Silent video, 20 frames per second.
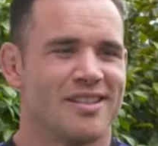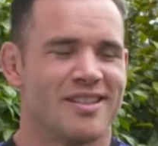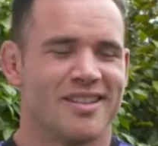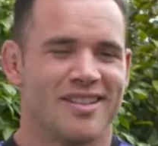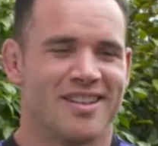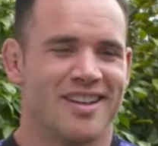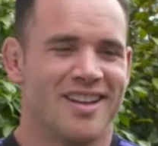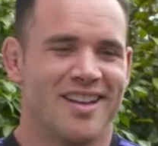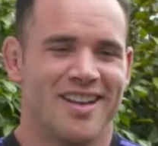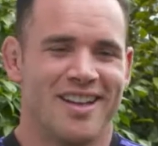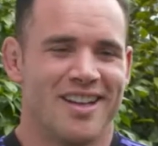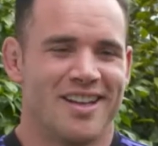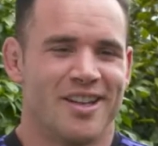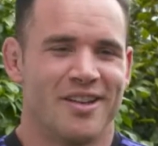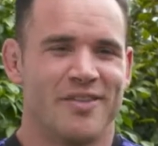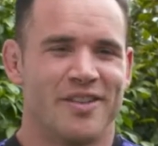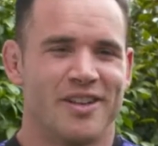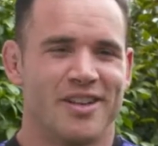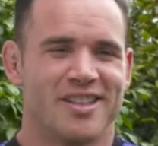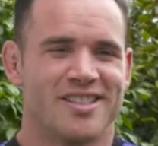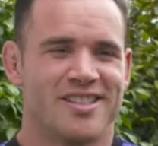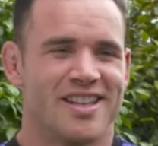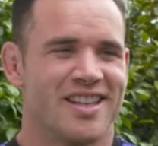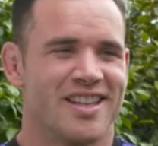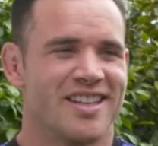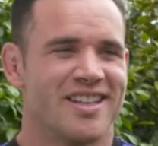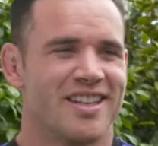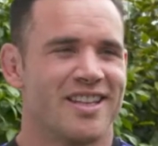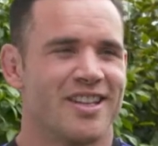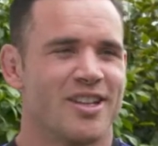I felt like I was out
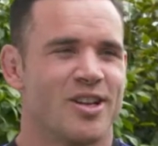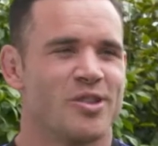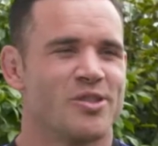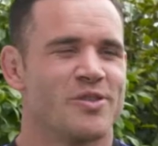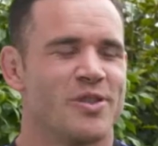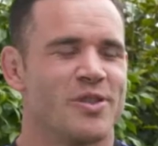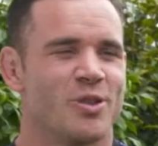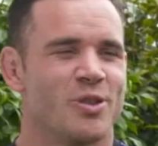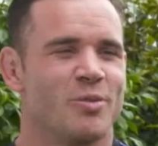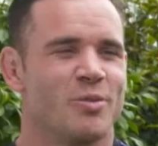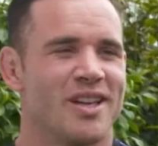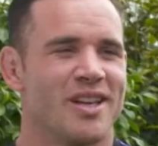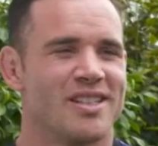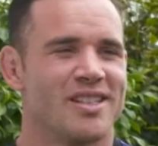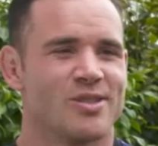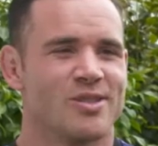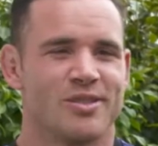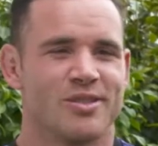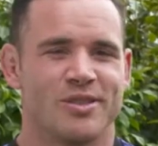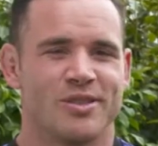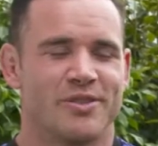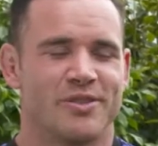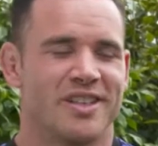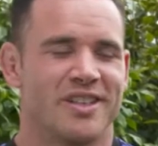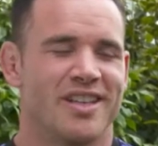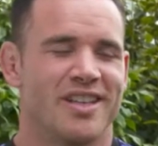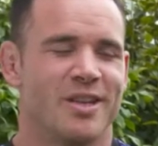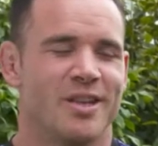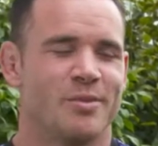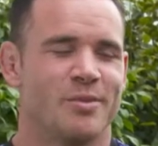there kicking goals for the All Blacks or
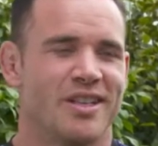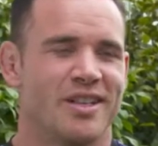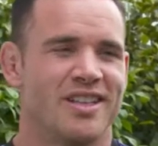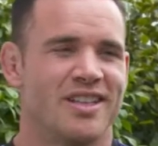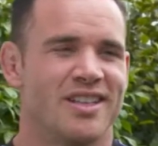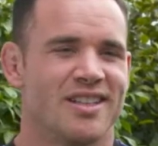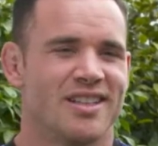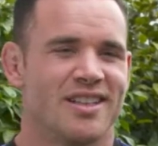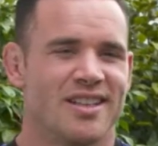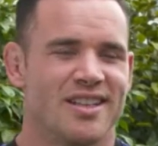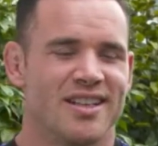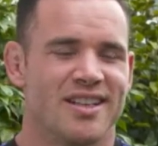for Canterbury.